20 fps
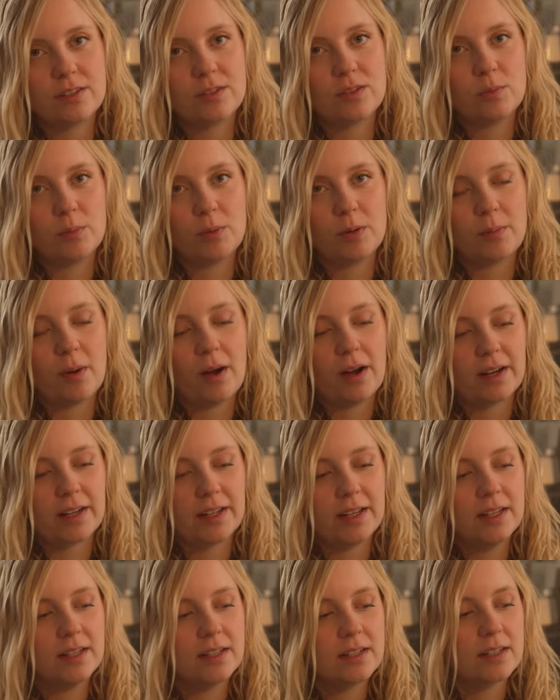
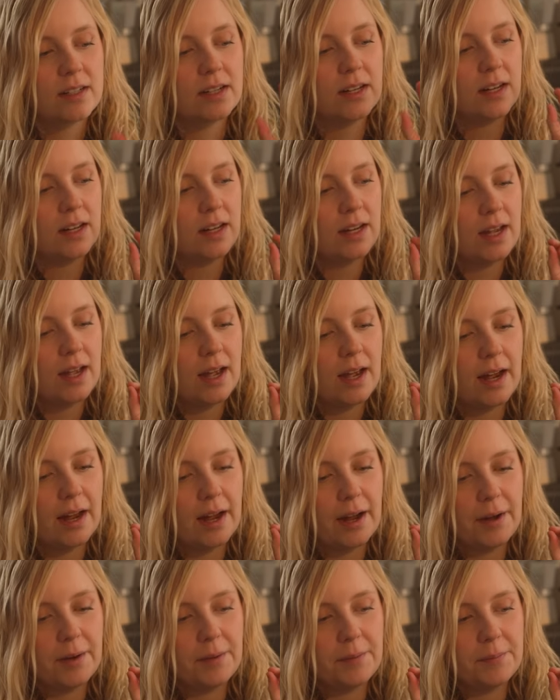supermarket.
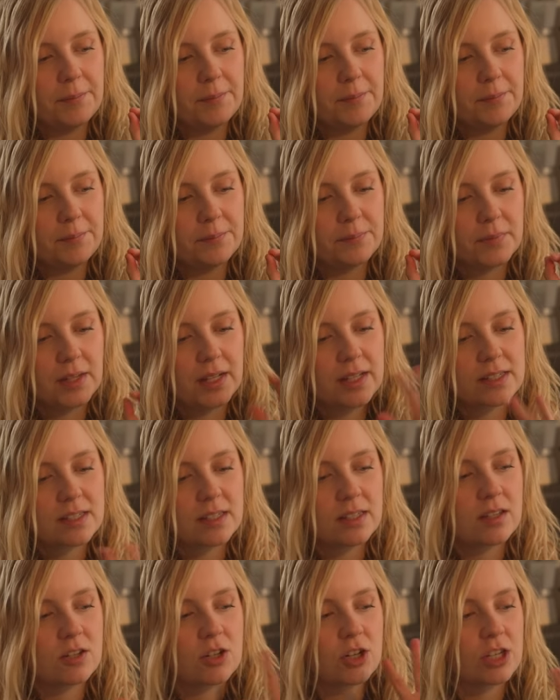
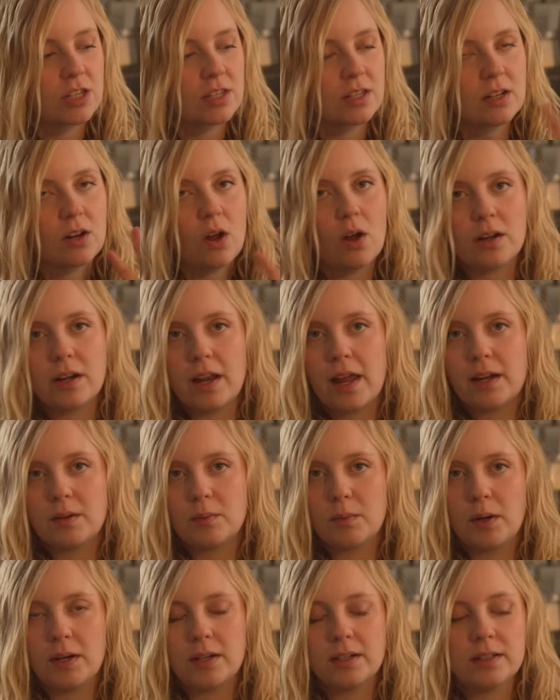It's just an
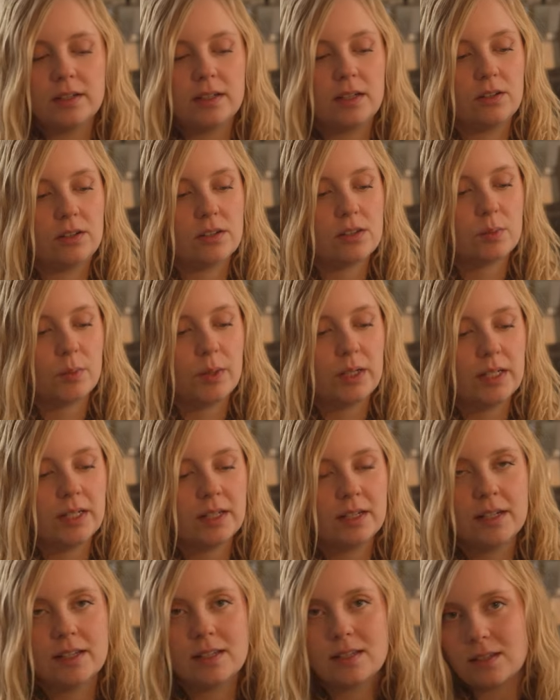online one here in
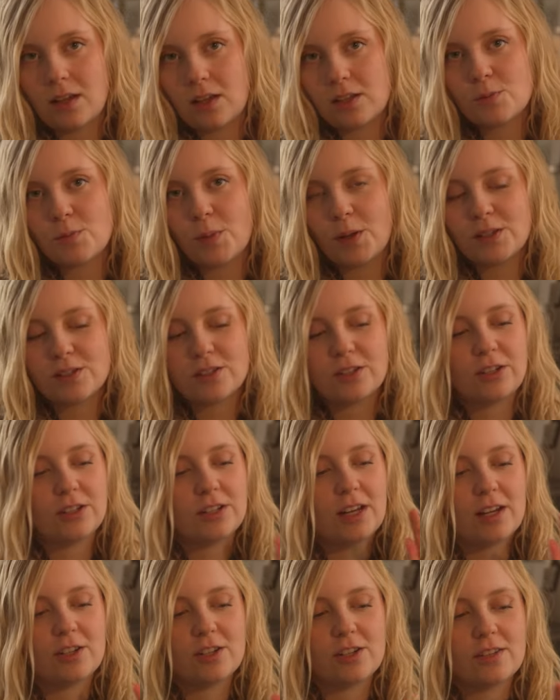Sweden. It's not
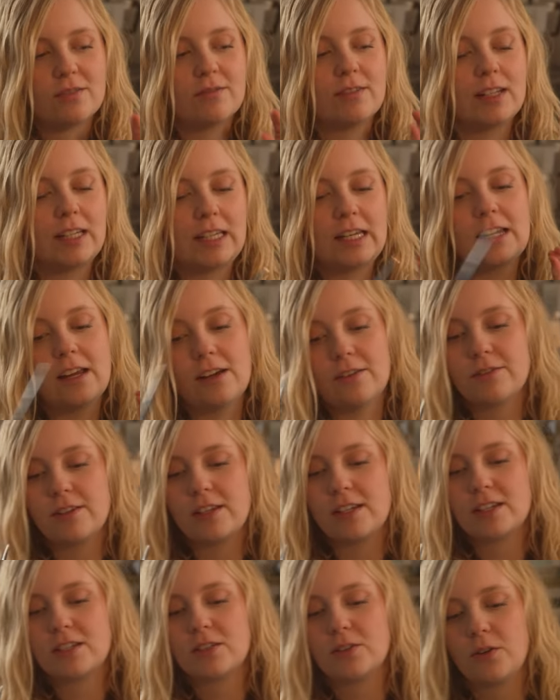sponsored. I just really love
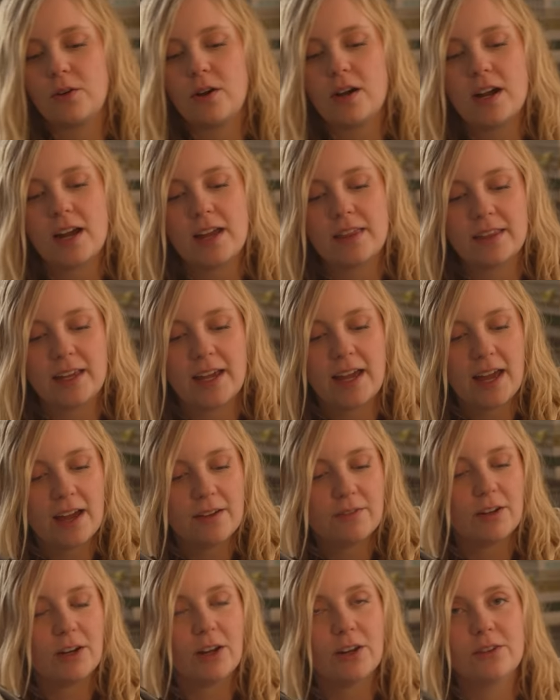this store and they
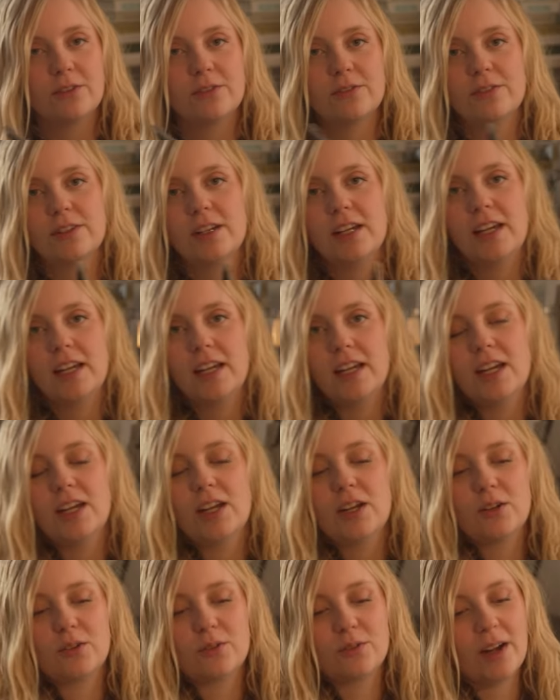have a lot of
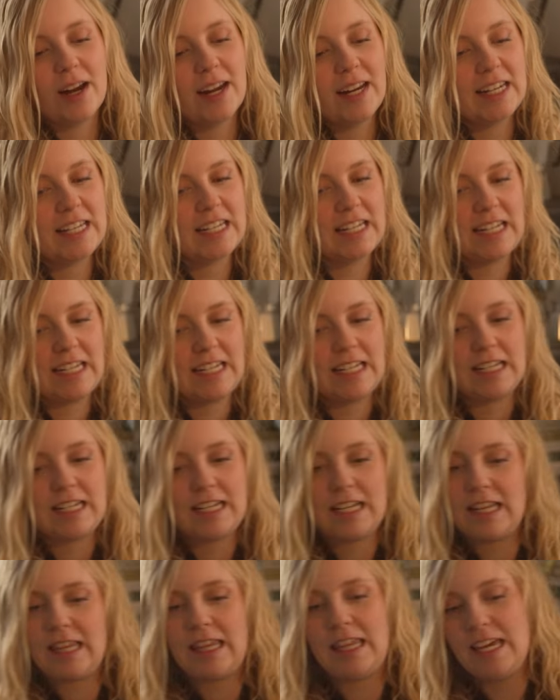great
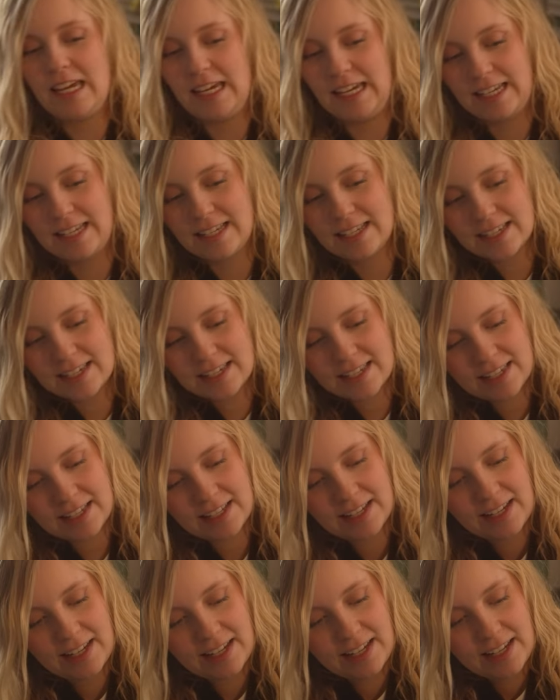things.
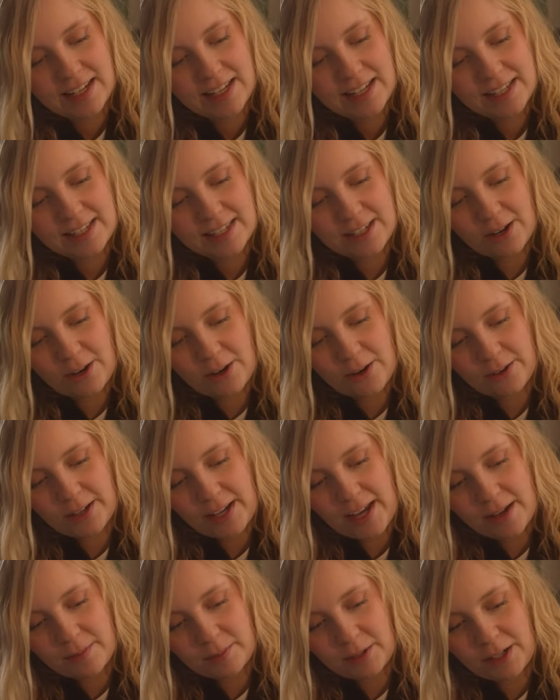So
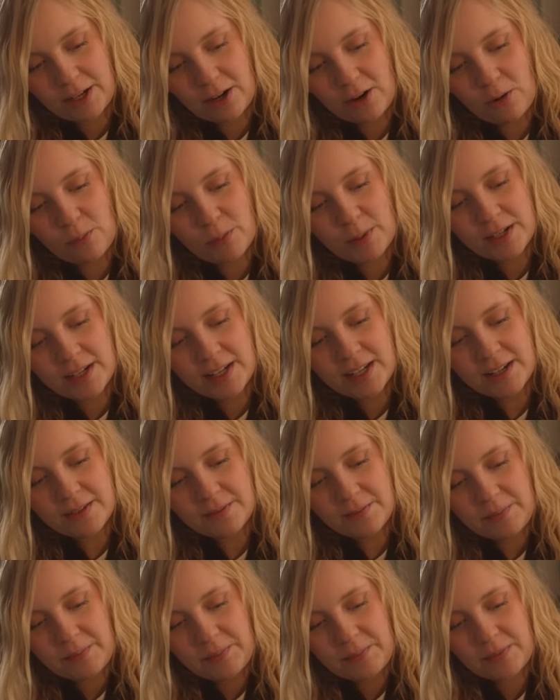yeah, I'm gonna open
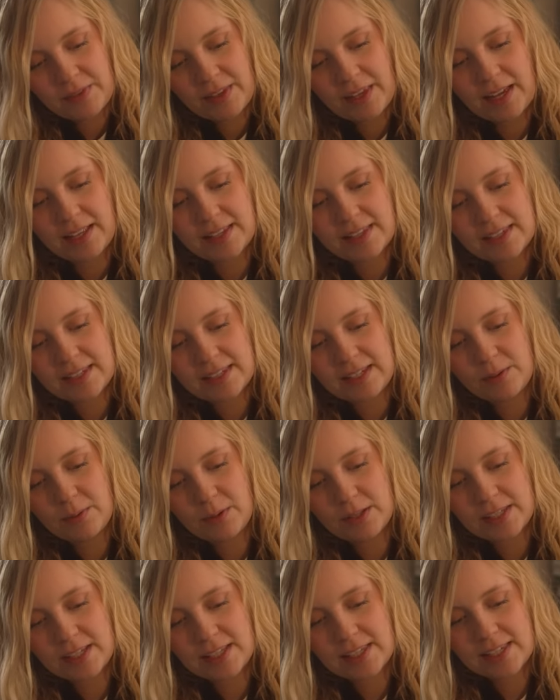it and see
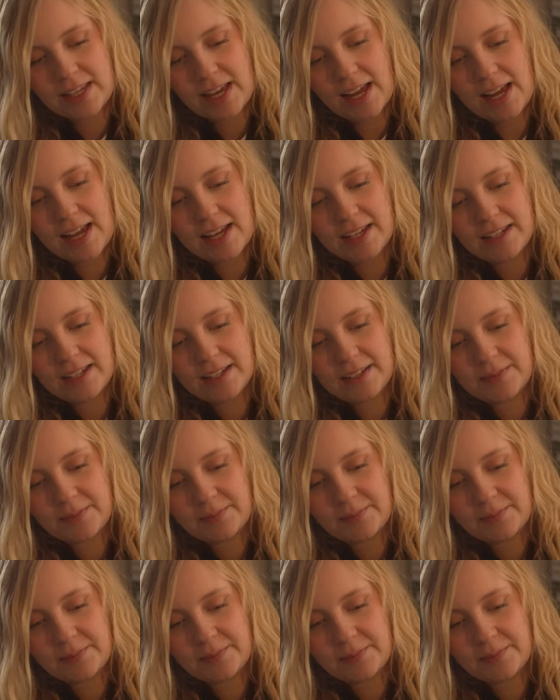what's inside.